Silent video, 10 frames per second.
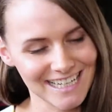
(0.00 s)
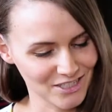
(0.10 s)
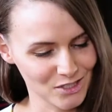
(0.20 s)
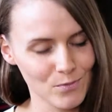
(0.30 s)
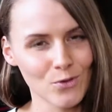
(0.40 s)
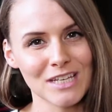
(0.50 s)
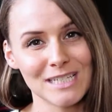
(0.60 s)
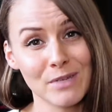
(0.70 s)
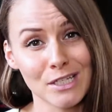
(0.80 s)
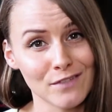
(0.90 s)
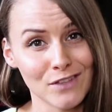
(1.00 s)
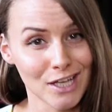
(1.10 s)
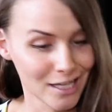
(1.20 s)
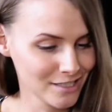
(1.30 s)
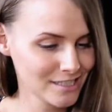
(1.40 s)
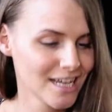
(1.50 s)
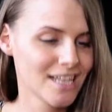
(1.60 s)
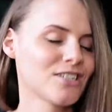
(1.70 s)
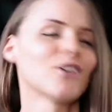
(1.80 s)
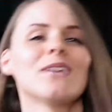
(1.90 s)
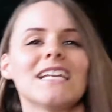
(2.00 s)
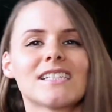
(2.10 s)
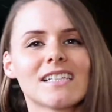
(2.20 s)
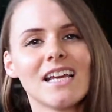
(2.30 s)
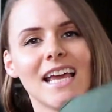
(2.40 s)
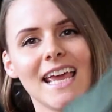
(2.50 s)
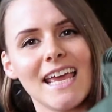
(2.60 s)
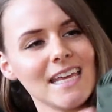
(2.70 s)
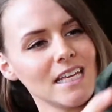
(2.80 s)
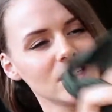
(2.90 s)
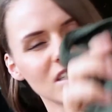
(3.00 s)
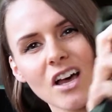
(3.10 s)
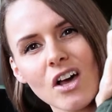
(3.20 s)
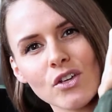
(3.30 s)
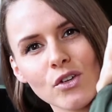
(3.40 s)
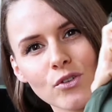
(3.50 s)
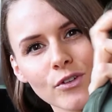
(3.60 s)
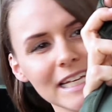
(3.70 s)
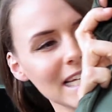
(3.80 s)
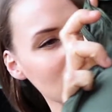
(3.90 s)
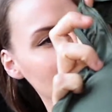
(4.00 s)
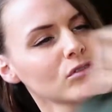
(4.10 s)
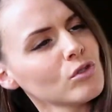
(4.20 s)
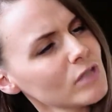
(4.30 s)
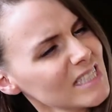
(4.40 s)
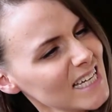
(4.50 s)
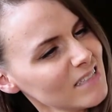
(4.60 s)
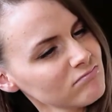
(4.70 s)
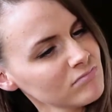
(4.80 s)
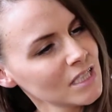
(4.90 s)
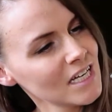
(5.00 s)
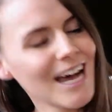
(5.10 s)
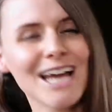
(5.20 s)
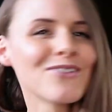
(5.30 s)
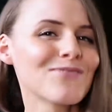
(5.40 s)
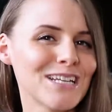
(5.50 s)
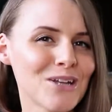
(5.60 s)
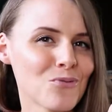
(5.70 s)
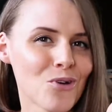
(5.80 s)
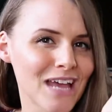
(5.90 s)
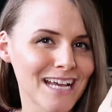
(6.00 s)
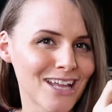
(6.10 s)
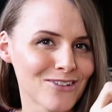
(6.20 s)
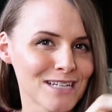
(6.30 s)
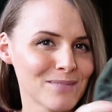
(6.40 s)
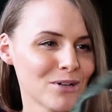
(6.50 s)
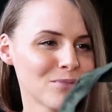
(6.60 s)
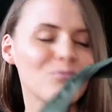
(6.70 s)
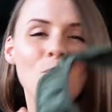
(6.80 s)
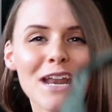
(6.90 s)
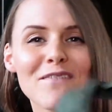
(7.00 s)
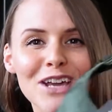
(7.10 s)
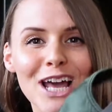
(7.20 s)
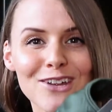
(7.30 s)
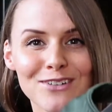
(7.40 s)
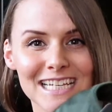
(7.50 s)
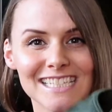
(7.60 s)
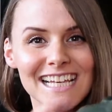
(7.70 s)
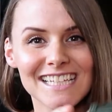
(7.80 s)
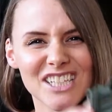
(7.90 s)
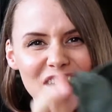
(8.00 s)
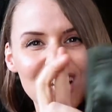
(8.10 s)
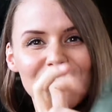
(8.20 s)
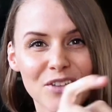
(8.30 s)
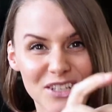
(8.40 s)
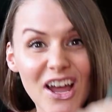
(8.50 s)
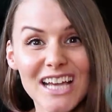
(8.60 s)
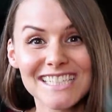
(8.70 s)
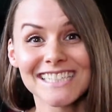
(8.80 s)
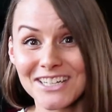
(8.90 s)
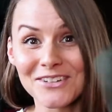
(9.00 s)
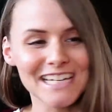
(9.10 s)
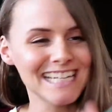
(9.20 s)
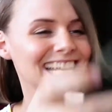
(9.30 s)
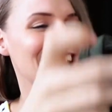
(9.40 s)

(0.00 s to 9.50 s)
I just bought this because of the colors. So it's a dark green, or is that? I don't really know what that color is, but whatever color it is, it's a kind of nice green,